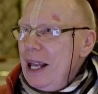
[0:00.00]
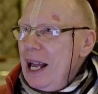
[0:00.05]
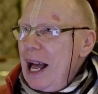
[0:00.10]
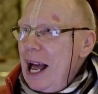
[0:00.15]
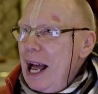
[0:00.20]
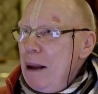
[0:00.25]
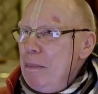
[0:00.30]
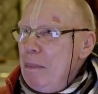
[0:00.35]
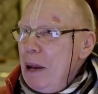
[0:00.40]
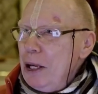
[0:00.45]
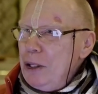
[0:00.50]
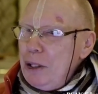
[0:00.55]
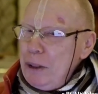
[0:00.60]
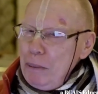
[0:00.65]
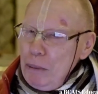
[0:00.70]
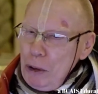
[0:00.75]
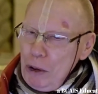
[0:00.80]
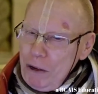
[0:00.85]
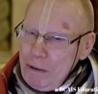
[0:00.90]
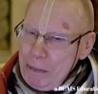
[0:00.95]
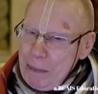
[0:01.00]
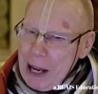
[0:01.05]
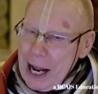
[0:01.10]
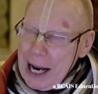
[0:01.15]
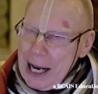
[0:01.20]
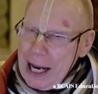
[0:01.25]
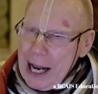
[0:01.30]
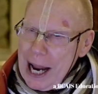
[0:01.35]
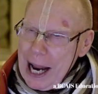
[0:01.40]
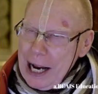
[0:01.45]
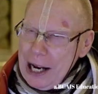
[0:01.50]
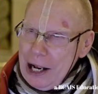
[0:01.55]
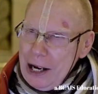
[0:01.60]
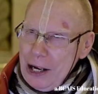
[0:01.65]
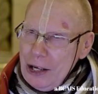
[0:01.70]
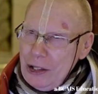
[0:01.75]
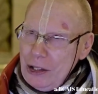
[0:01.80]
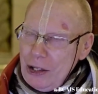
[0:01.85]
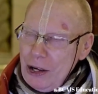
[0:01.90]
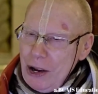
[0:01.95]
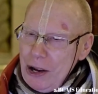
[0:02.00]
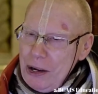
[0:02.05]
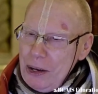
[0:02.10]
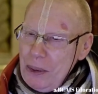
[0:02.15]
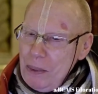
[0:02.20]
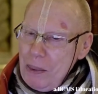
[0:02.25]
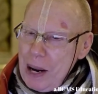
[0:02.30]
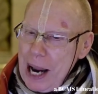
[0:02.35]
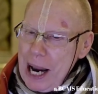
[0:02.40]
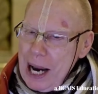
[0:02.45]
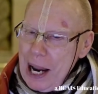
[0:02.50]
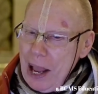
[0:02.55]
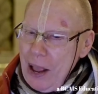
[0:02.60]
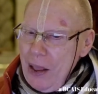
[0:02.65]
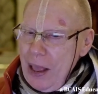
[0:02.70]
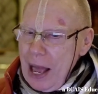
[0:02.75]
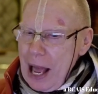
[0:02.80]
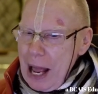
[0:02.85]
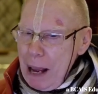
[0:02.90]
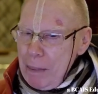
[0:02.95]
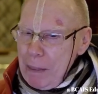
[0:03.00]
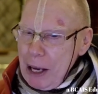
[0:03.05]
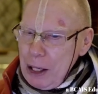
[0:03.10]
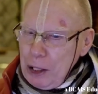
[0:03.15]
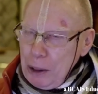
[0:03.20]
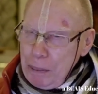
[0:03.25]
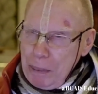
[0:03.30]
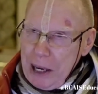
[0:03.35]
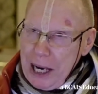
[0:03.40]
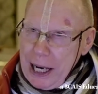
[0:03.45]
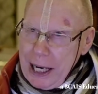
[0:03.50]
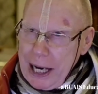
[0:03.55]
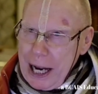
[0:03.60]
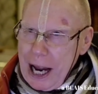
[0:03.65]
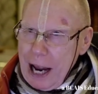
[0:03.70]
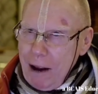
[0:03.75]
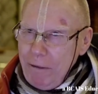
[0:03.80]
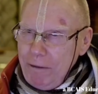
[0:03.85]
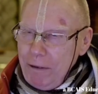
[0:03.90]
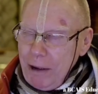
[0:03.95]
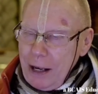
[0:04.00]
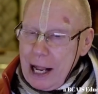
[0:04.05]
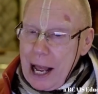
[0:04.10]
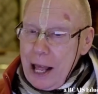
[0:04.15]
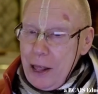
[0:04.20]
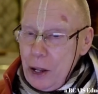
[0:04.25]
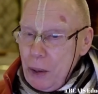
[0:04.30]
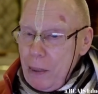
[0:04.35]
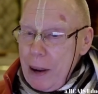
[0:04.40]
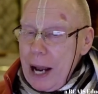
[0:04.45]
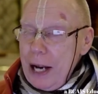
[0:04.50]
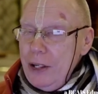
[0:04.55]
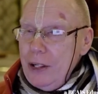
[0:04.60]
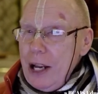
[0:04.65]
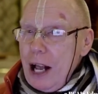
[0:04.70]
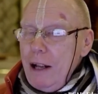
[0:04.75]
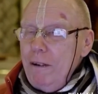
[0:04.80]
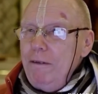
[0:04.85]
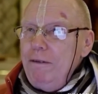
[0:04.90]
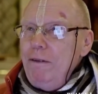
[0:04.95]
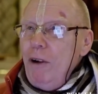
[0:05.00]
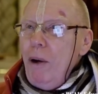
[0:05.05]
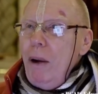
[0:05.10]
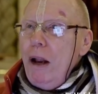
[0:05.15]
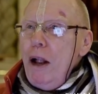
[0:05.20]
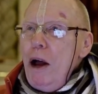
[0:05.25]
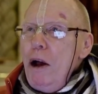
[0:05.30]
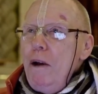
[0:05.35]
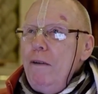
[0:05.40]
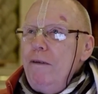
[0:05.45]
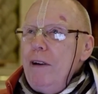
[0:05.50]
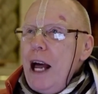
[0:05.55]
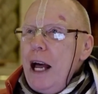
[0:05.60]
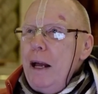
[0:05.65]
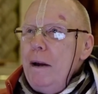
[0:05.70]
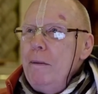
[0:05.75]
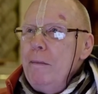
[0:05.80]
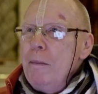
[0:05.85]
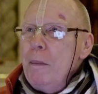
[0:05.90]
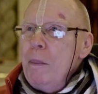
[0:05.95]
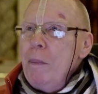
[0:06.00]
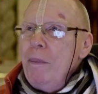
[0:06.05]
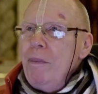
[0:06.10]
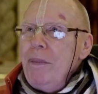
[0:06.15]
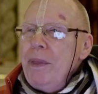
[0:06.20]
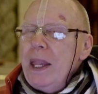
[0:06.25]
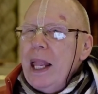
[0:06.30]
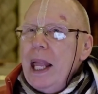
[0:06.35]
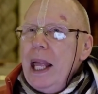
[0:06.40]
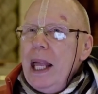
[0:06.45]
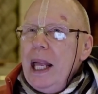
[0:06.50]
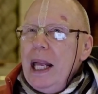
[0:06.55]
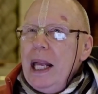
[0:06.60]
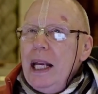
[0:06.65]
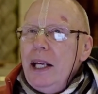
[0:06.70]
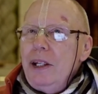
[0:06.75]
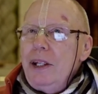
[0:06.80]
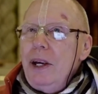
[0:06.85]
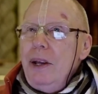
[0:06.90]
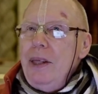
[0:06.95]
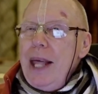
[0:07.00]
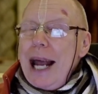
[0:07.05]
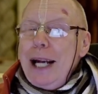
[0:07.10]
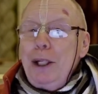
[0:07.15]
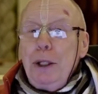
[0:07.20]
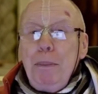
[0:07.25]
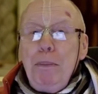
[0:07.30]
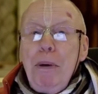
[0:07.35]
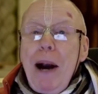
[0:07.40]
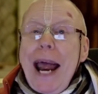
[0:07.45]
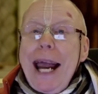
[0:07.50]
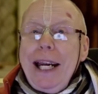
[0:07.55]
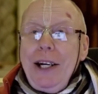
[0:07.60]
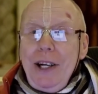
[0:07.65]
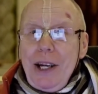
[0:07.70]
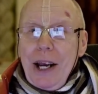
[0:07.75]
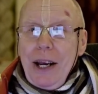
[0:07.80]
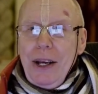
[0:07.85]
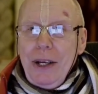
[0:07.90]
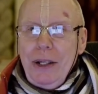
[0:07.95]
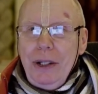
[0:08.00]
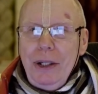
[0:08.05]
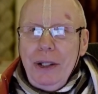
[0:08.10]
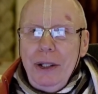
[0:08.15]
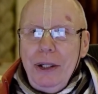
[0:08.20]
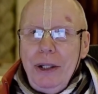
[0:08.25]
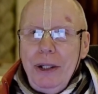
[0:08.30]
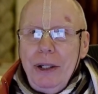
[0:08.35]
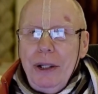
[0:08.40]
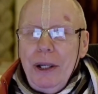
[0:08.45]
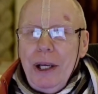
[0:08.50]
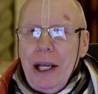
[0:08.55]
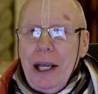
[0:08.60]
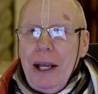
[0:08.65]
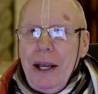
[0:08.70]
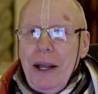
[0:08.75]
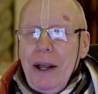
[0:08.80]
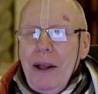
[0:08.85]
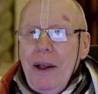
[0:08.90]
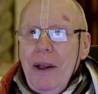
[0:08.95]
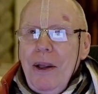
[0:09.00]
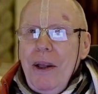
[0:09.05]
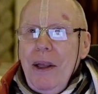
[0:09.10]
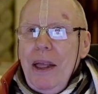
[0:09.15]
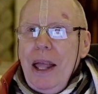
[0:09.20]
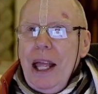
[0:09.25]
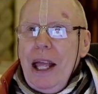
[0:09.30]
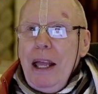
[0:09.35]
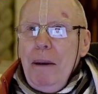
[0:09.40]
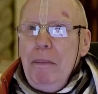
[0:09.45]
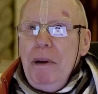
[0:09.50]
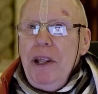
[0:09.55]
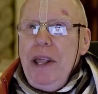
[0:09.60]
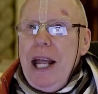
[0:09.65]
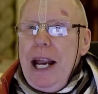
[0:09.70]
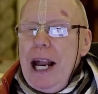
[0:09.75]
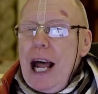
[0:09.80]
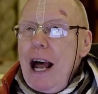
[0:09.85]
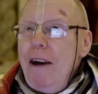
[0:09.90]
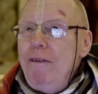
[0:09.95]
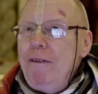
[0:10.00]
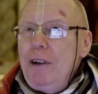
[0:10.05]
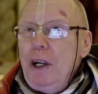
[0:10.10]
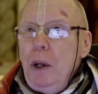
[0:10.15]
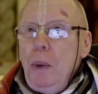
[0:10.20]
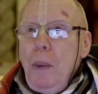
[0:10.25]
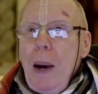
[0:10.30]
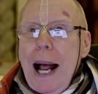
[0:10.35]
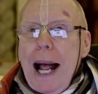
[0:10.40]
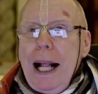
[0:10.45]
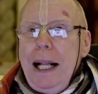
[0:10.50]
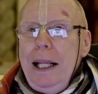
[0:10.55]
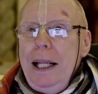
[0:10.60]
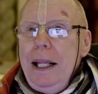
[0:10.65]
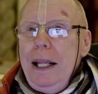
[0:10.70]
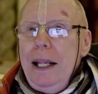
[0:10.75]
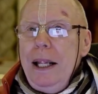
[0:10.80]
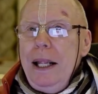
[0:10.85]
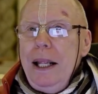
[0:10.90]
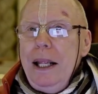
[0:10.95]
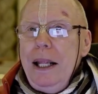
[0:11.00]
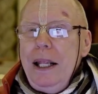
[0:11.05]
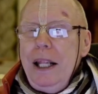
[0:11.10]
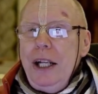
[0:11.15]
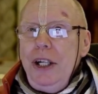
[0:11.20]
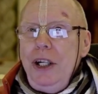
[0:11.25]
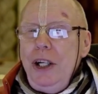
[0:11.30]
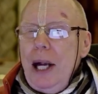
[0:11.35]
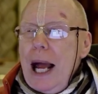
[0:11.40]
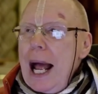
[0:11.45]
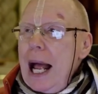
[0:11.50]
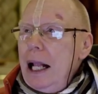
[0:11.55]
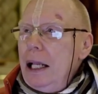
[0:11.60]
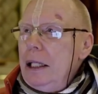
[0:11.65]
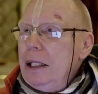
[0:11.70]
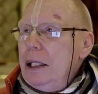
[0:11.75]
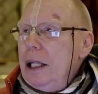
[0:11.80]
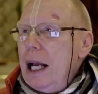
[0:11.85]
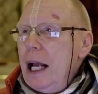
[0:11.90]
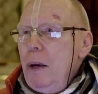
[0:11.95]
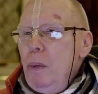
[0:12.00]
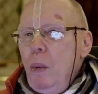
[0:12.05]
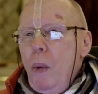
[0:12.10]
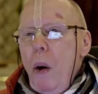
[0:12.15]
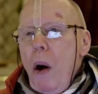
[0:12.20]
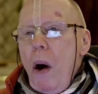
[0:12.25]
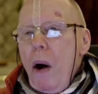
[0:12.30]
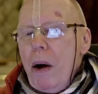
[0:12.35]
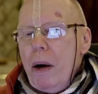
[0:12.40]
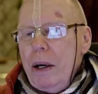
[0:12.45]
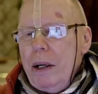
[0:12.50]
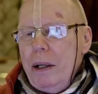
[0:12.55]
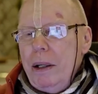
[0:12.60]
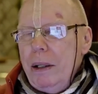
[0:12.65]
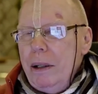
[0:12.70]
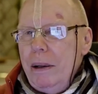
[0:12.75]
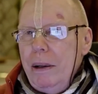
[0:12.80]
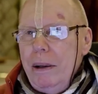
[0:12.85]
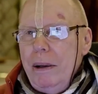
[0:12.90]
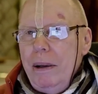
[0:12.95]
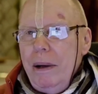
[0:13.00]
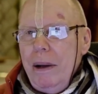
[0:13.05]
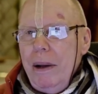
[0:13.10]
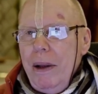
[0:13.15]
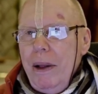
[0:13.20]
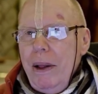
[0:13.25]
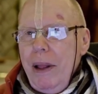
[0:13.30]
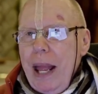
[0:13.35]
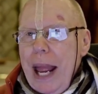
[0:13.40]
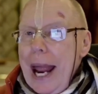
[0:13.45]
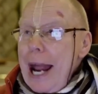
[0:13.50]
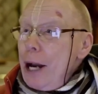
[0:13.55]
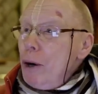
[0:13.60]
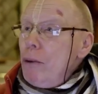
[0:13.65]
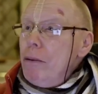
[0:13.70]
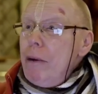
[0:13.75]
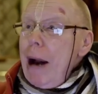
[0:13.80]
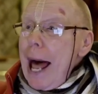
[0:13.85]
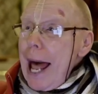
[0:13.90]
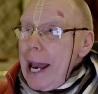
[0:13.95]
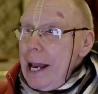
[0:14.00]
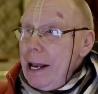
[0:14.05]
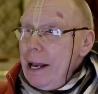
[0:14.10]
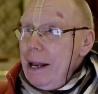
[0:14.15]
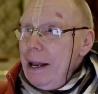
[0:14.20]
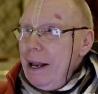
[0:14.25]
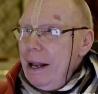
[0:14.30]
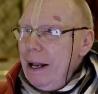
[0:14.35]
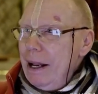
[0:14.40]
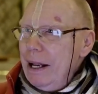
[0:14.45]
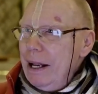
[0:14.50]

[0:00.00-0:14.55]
I must move my leg in a certain way. I must be careful, otherwise I'll fall over. So that's practice. But then after a while, the child can walk and run